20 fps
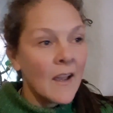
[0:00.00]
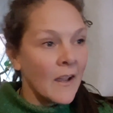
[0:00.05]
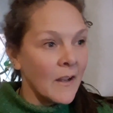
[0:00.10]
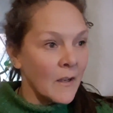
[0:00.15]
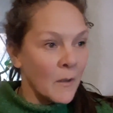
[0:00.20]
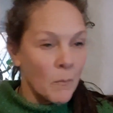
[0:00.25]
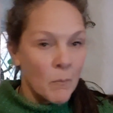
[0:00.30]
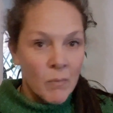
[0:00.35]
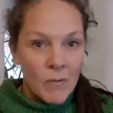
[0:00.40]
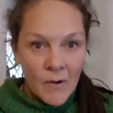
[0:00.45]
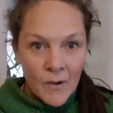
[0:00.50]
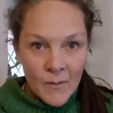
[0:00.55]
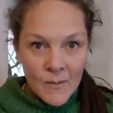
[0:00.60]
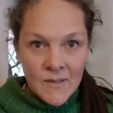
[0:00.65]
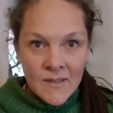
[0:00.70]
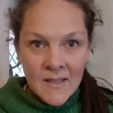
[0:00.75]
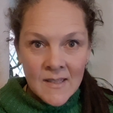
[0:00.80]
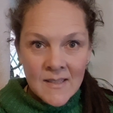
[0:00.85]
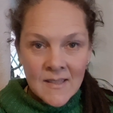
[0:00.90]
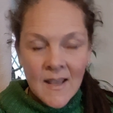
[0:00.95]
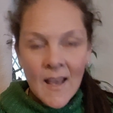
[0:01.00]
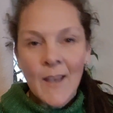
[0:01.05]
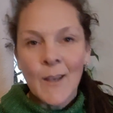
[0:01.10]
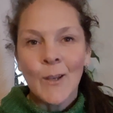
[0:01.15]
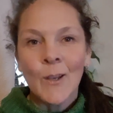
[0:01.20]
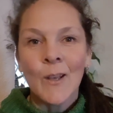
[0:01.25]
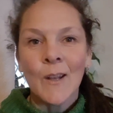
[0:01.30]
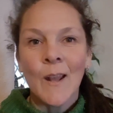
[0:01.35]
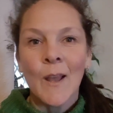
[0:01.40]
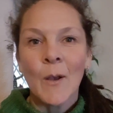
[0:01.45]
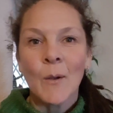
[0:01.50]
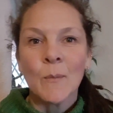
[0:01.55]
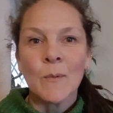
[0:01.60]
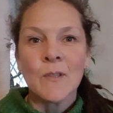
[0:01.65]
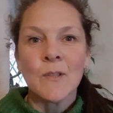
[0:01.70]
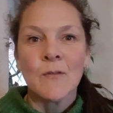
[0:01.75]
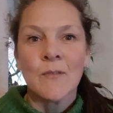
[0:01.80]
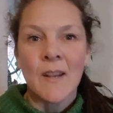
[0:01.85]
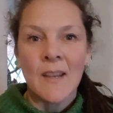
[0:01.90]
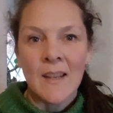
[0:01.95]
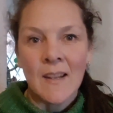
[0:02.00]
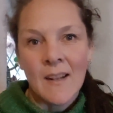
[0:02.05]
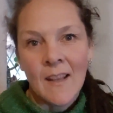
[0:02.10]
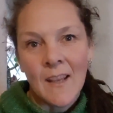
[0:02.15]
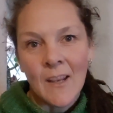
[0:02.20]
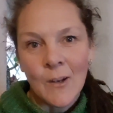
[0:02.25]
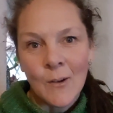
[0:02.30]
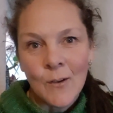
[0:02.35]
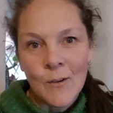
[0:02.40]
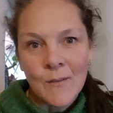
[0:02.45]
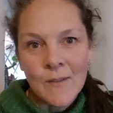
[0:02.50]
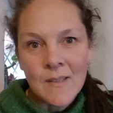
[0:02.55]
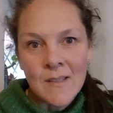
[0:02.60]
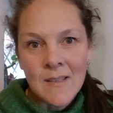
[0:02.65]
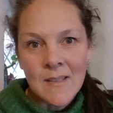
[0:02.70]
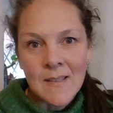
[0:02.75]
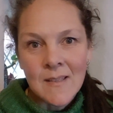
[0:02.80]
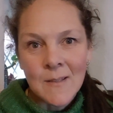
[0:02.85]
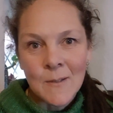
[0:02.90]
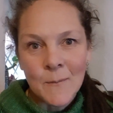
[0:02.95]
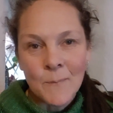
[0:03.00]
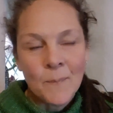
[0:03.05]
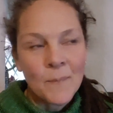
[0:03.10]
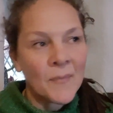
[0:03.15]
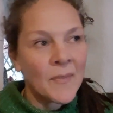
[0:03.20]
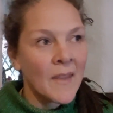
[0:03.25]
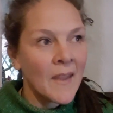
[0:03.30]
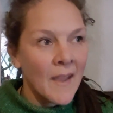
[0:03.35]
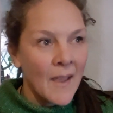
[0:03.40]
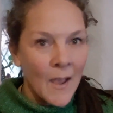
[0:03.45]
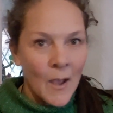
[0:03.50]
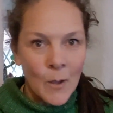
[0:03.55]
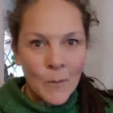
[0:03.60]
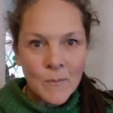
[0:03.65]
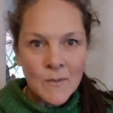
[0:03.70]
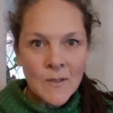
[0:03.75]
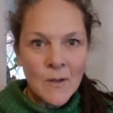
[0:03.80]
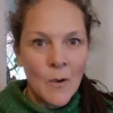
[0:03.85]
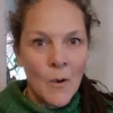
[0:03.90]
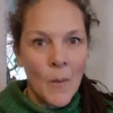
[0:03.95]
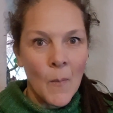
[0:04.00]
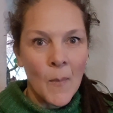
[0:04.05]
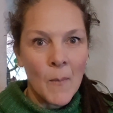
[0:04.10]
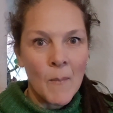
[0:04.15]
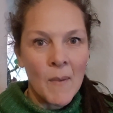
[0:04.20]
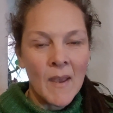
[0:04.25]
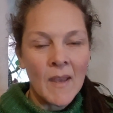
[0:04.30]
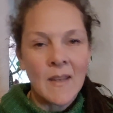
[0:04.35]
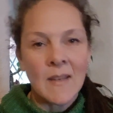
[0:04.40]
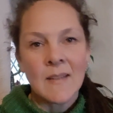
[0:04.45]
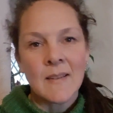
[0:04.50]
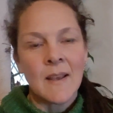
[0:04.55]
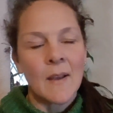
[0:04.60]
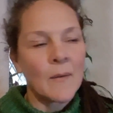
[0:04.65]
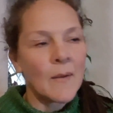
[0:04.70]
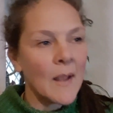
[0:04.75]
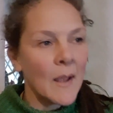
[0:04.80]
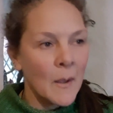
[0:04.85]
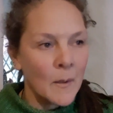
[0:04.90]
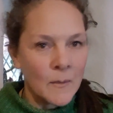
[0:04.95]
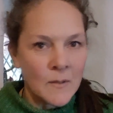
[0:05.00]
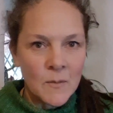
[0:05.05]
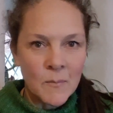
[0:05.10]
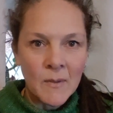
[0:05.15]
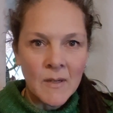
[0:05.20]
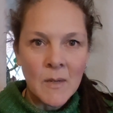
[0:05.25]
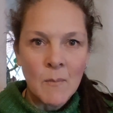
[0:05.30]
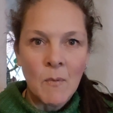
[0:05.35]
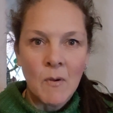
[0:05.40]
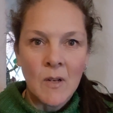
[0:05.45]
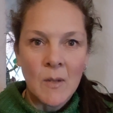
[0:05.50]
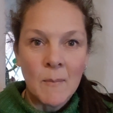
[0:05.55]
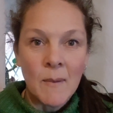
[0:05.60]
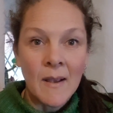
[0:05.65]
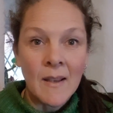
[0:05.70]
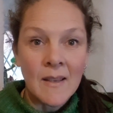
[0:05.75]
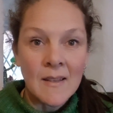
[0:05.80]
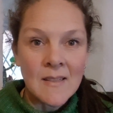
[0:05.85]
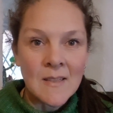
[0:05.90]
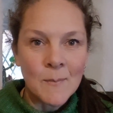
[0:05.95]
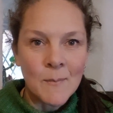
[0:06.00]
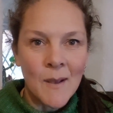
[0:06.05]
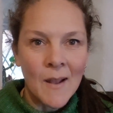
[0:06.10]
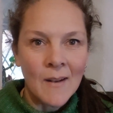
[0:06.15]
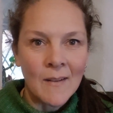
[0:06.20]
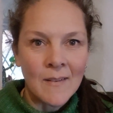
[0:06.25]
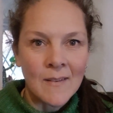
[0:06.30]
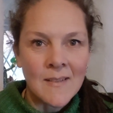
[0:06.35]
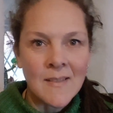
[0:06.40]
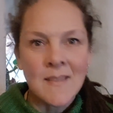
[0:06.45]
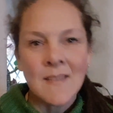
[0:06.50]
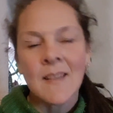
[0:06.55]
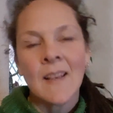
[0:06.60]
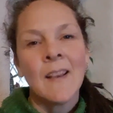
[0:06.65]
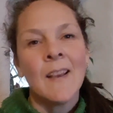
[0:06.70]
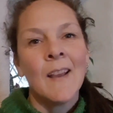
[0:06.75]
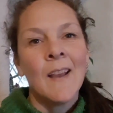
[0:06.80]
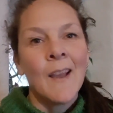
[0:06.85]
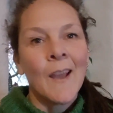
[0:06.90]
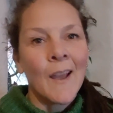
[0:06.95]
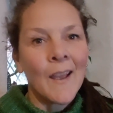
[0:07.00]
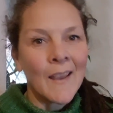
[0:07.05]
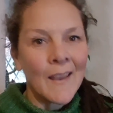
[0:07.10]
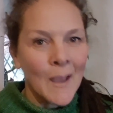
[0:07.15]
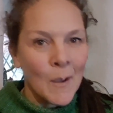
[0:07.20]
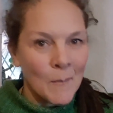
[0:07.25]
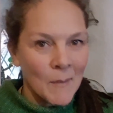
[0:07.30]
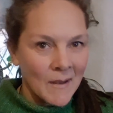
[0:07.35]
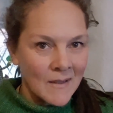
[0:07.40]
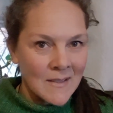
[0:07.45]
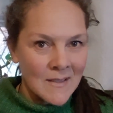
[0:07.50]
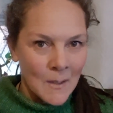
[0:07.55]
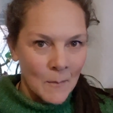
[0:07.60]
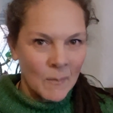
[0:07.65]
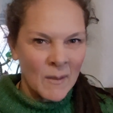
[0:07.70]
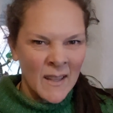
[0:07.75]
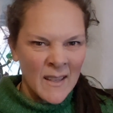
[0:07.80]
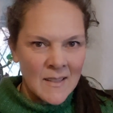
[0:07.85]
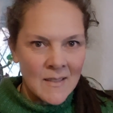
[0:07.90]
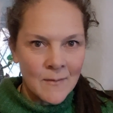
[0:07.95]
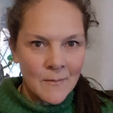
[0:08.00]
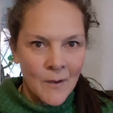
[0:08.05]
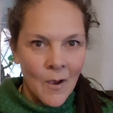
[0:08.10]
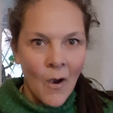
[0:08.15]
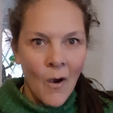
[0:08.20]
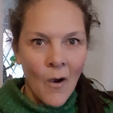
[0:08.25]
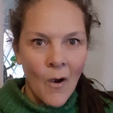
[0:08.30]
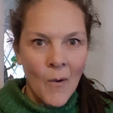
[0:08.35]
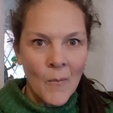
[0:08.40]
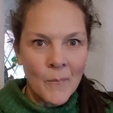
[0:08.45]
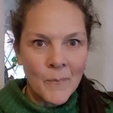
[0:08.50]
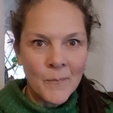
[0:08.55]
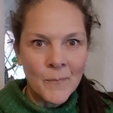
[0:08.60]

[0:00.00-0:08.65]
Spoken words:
And you process that, you can help to regulate your nervous system, help to calm the pain down, help to bring your body back into balance and get back to that place of calm.